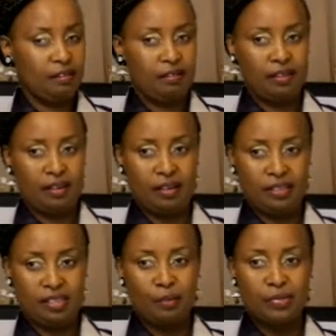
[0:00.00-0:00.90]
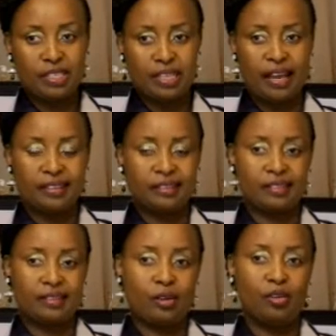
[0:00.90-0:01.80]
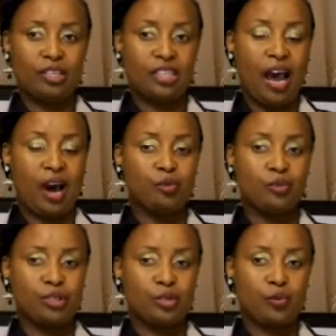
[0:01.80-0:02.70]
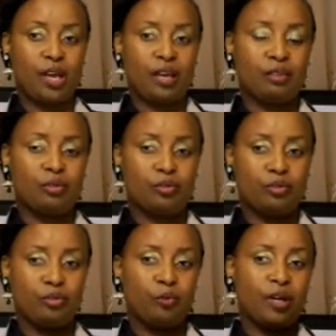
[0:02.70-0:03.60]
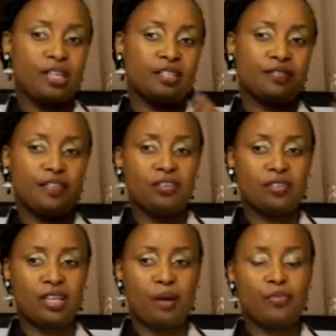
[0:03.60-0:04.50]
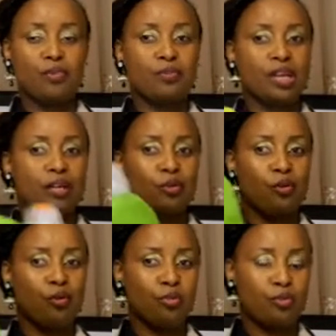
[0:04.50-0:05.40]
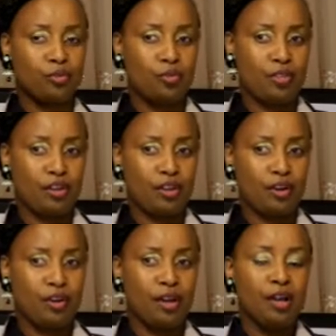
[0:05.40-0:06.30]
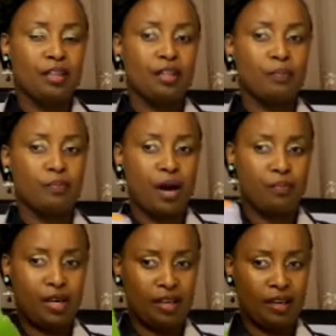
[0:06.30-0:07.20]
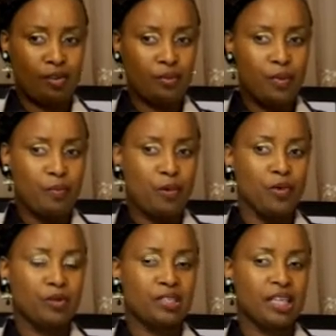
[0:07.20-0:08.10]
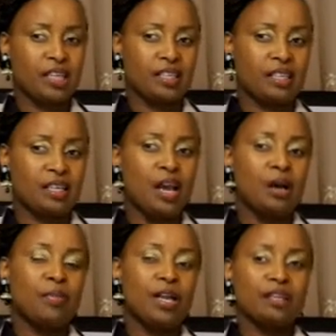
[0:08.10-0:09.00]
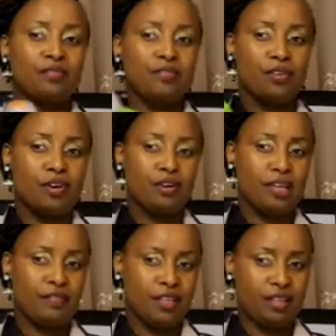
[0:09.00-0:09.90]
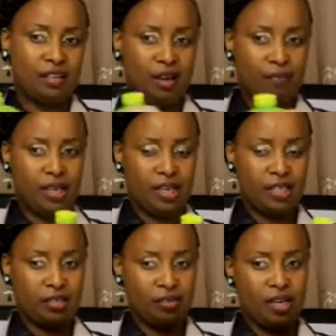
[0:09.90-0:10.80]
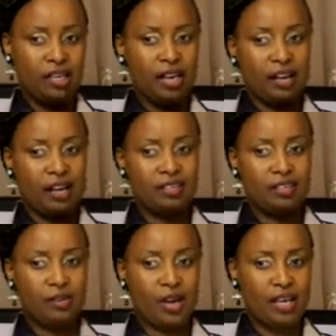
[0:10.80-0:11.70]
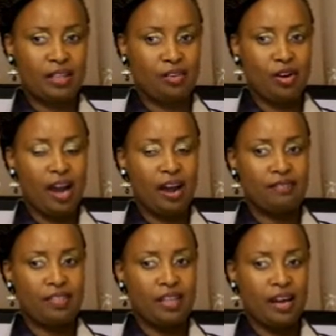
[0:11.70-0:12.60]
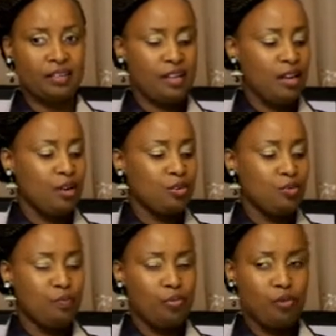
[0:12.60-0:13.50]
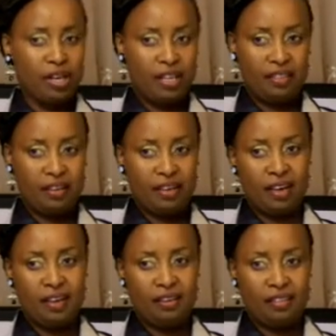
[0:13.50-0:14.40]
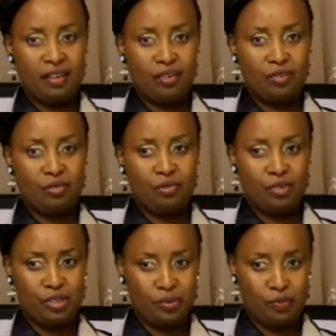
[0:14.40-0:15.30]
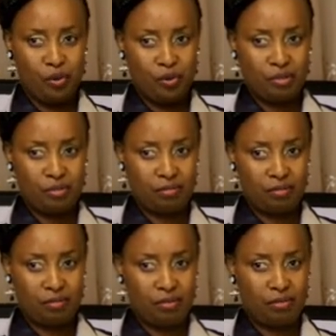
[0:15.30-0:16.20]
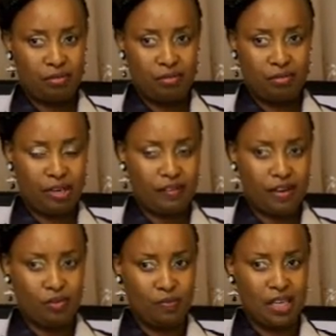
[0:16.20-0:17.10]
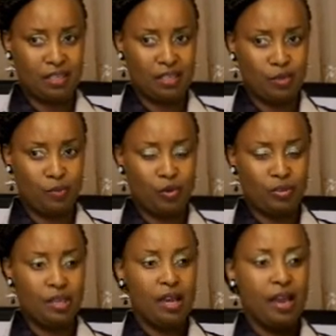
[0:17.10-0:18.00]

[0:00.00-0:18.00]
There are some sites on towns where, you know, when it fills up, you can go through there. The public health people will take it. But if you are living in a place or in a country where they don't have that, you put it there and then you dispose, you know, wherever you might dispose.